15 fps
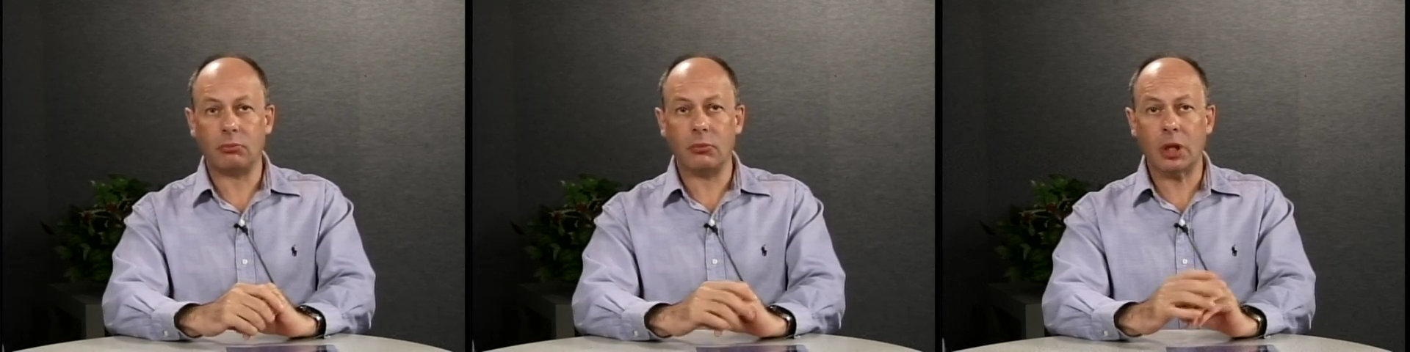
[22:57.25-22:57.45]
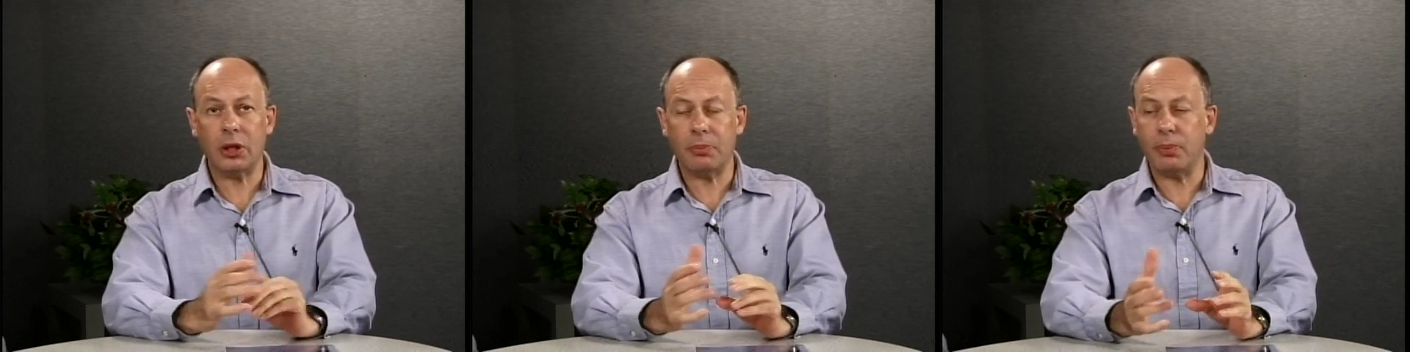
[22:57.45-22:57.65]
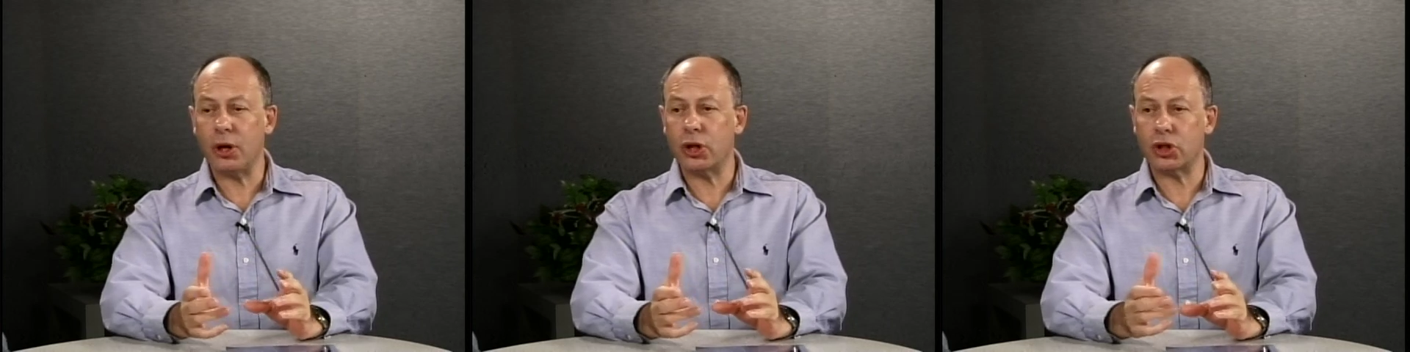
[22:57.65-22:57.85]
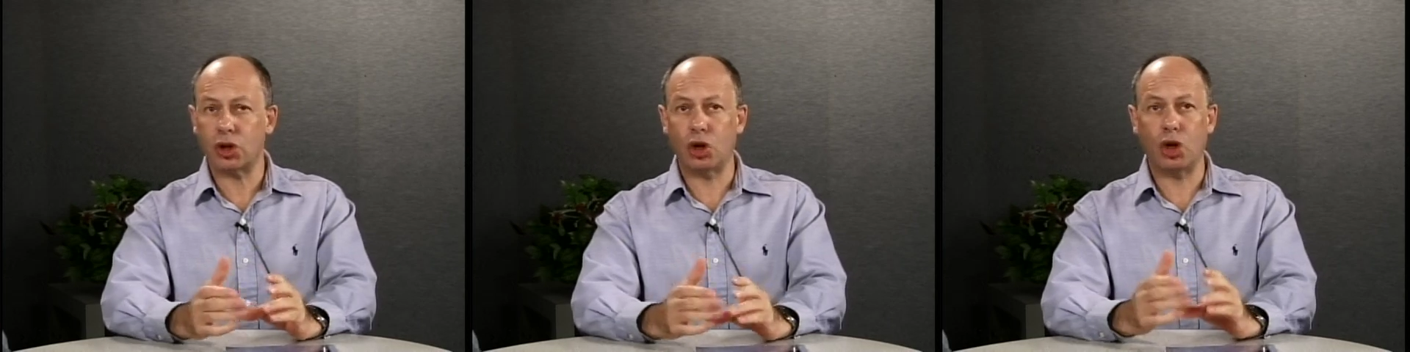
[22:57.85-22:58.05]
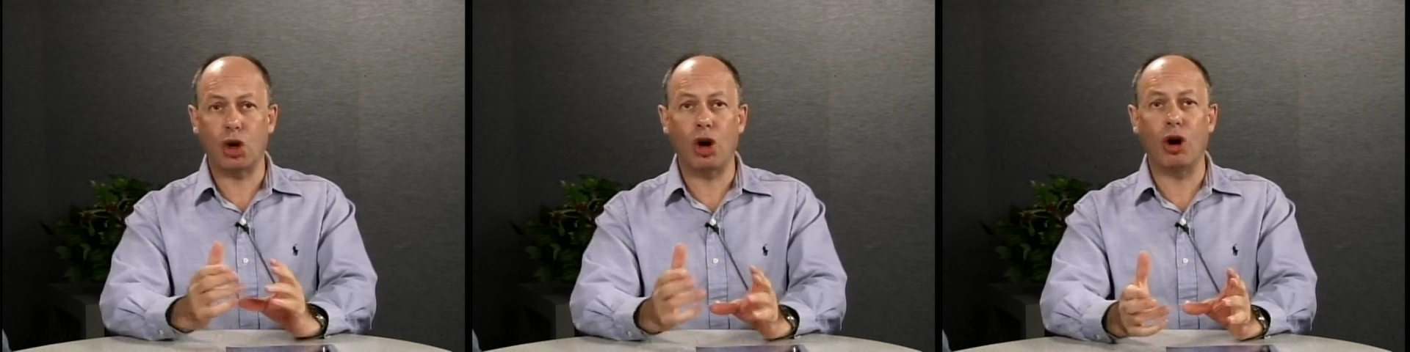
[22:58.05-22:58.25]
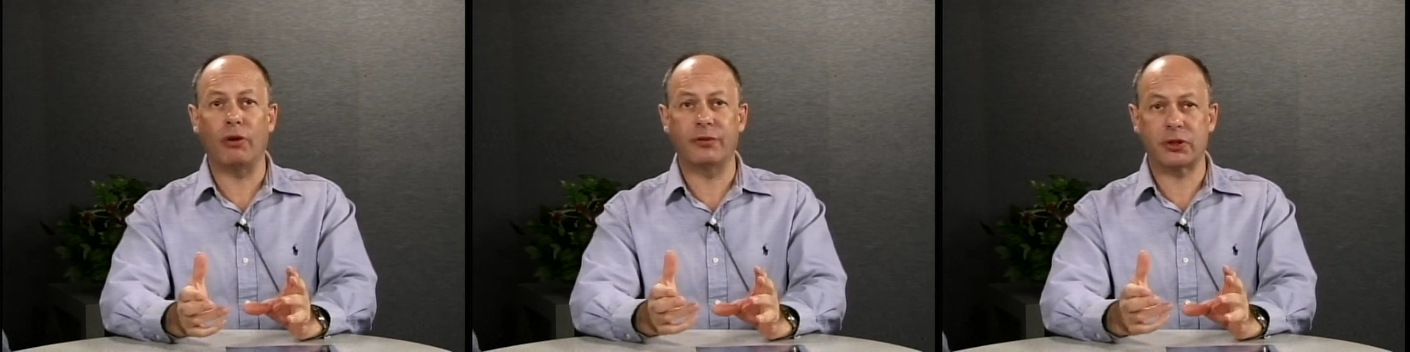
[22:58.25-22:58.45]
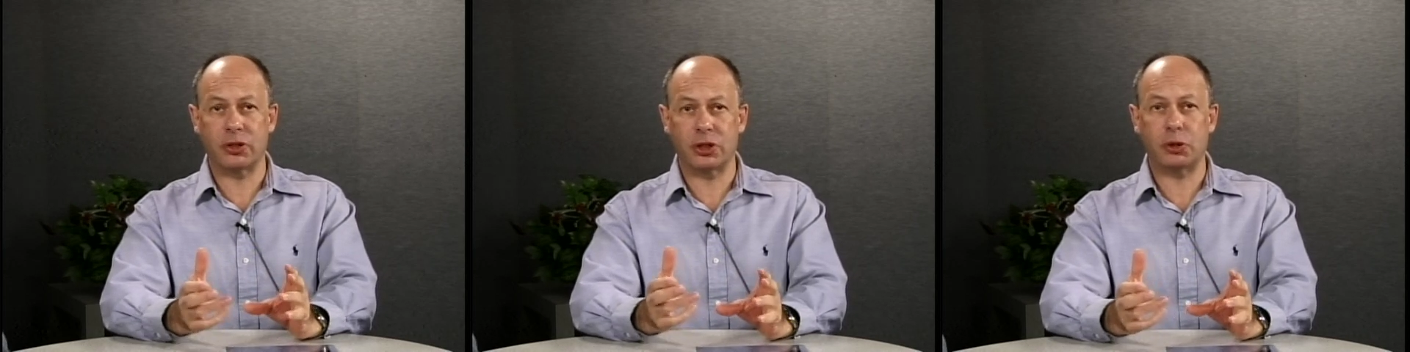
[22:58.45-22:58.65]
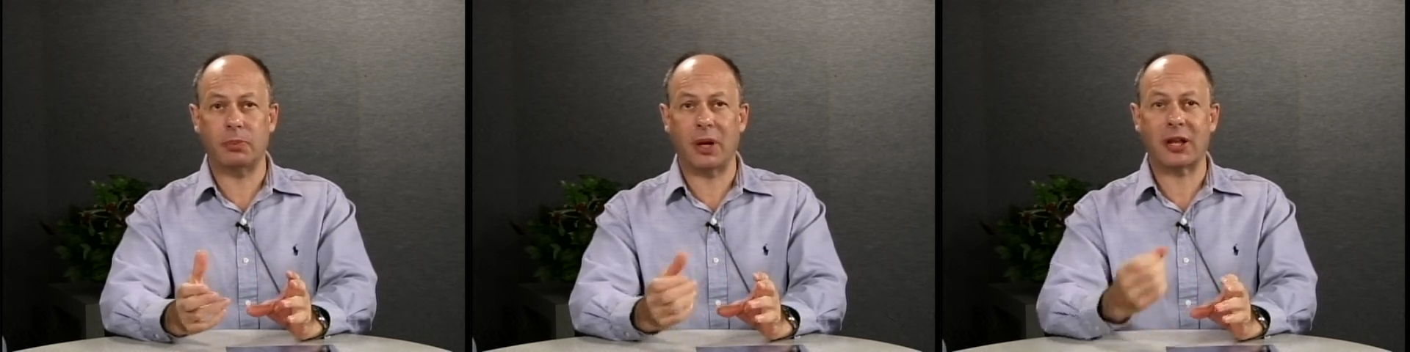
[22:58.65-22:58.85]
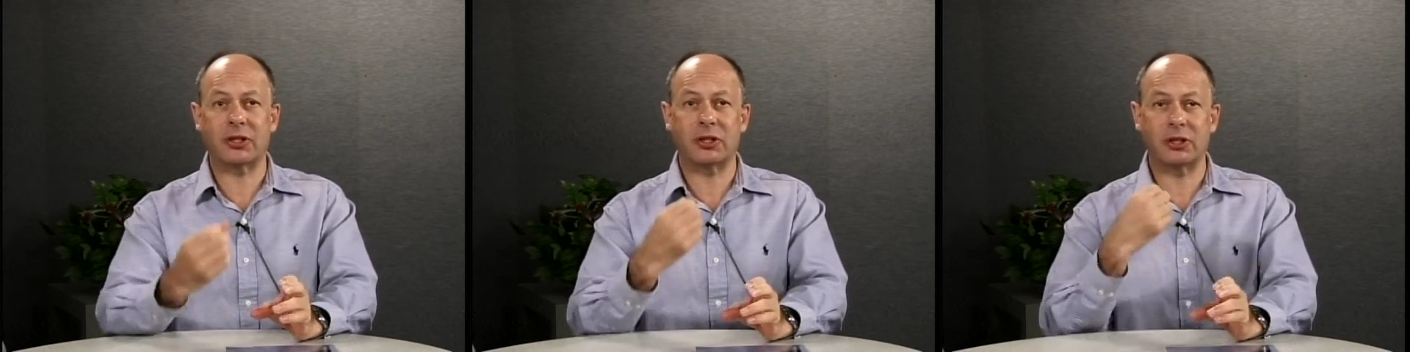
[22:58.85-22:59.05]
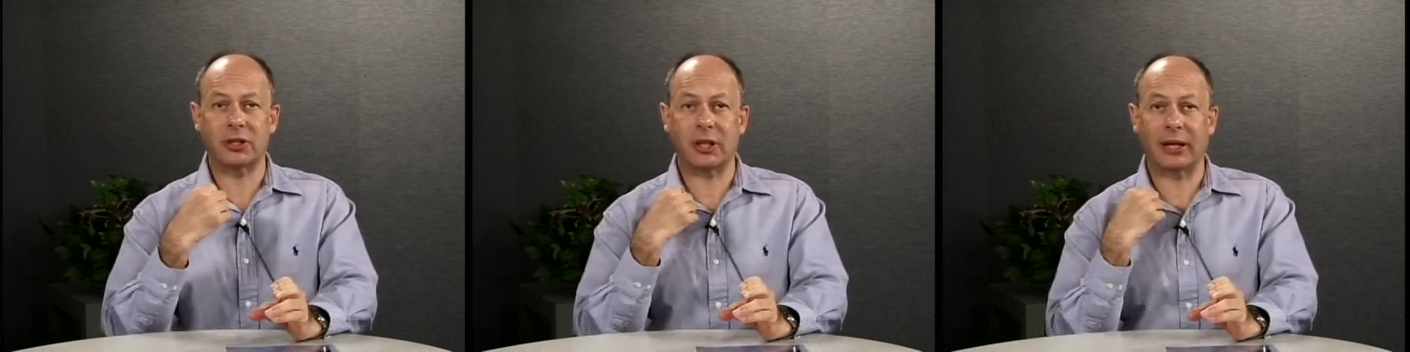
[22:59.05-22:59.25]
the person coughs and
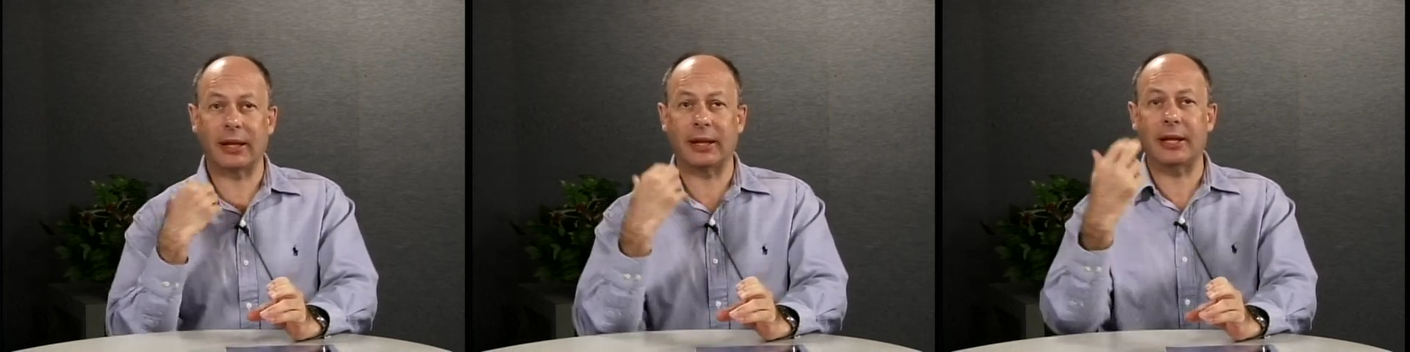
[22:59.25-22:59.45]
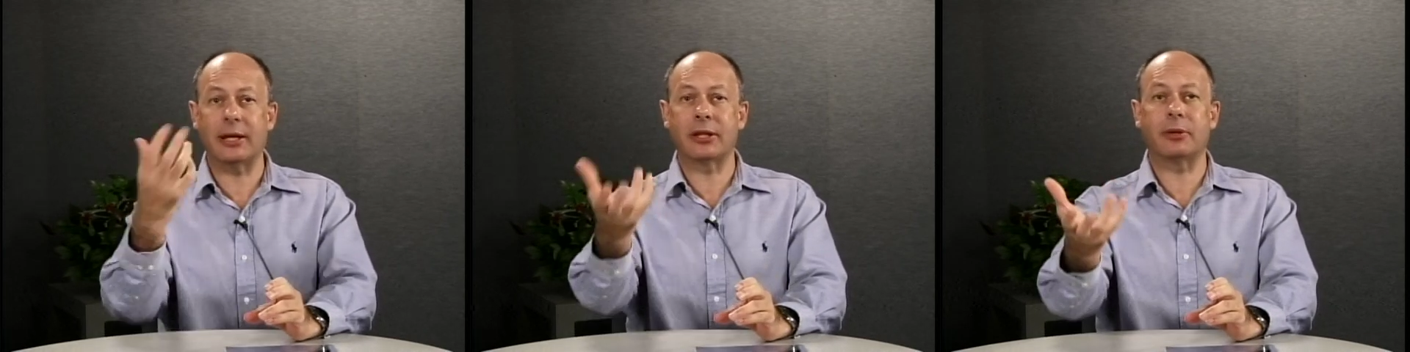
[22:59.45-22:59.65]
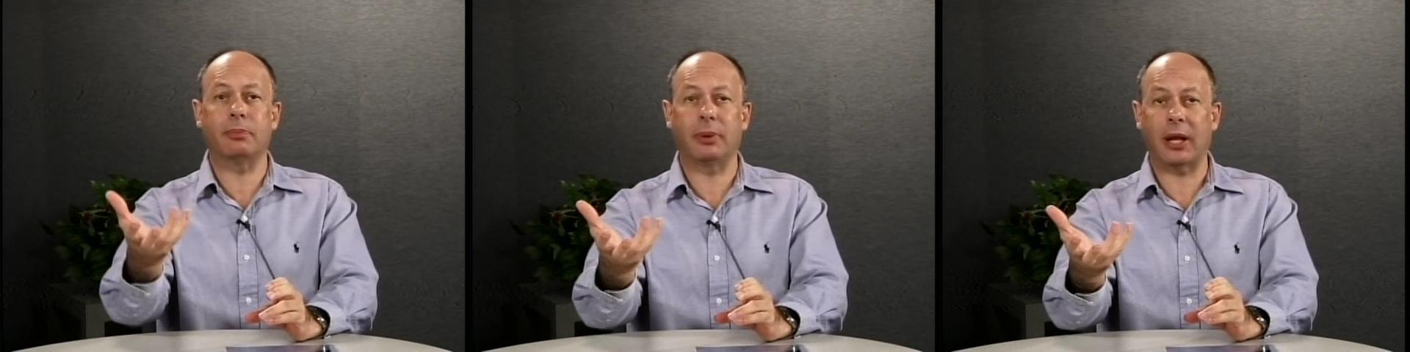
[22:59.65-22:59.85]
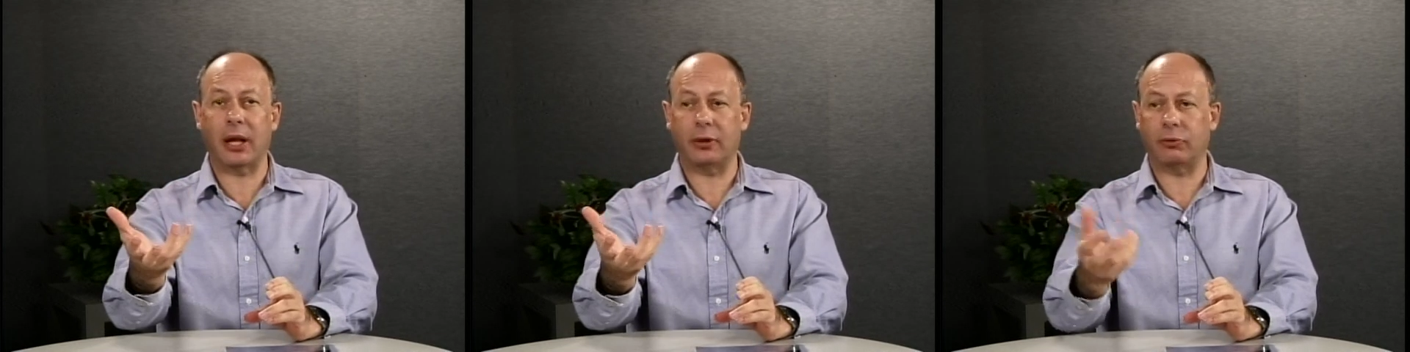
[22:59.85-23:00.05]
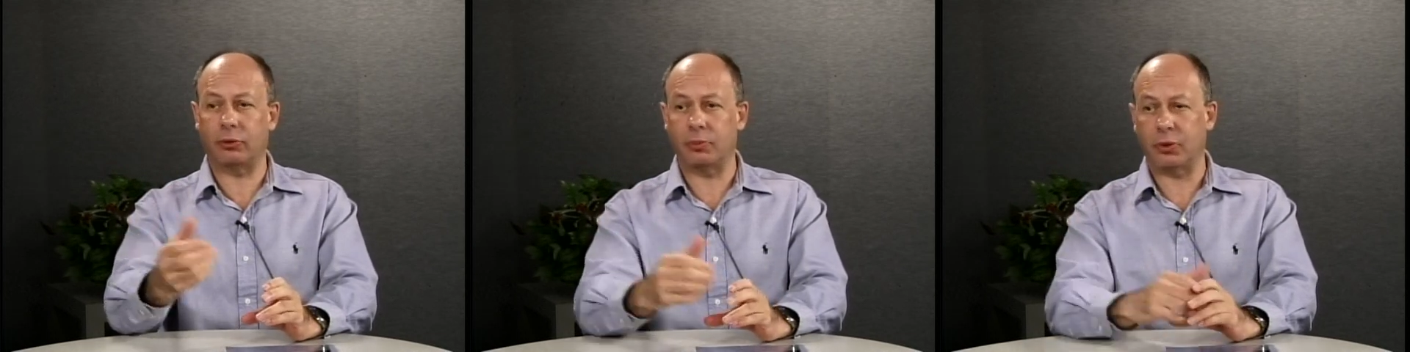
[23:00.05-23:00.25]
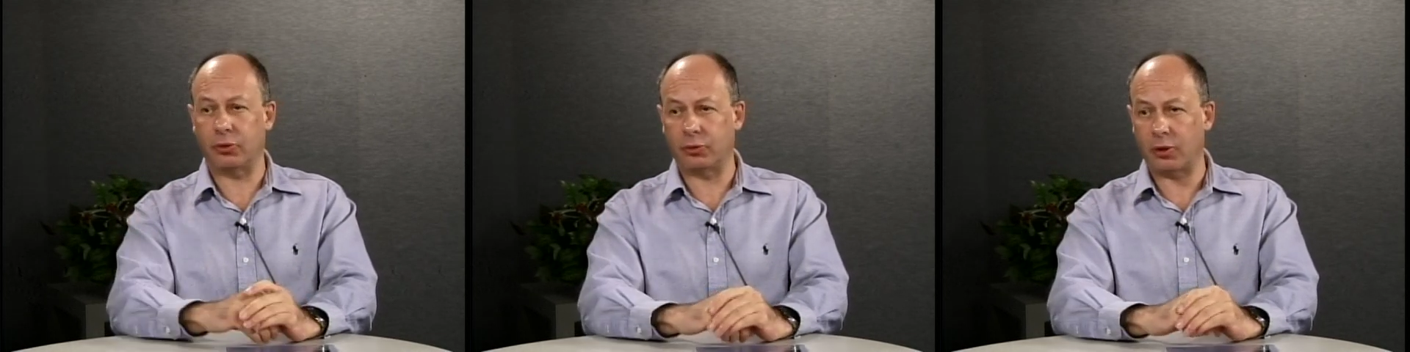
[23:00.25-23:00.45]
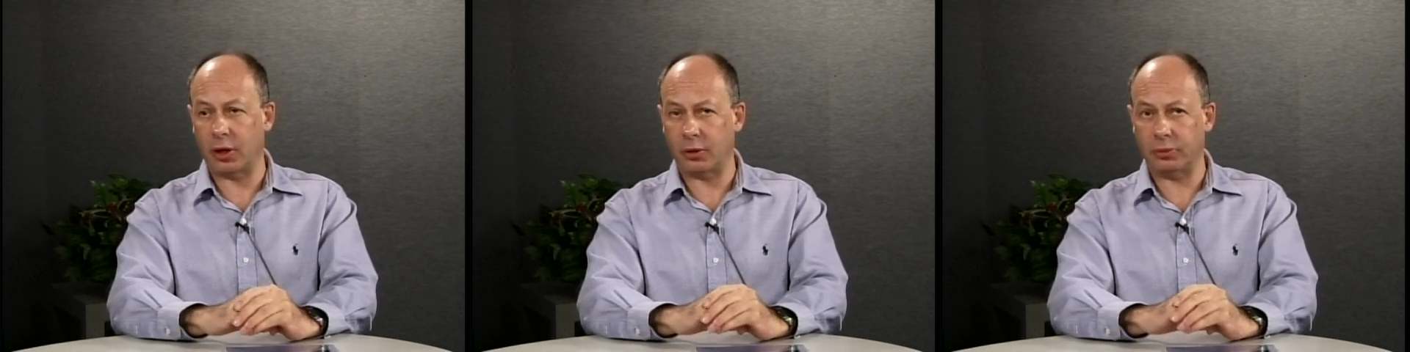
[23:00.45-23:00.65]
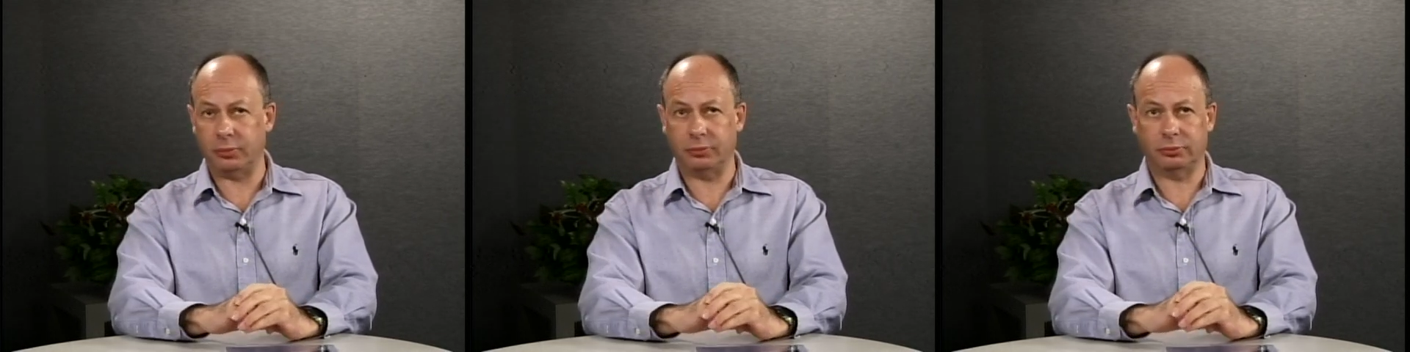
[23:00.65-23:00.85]
splutters to clear the blood from the throat.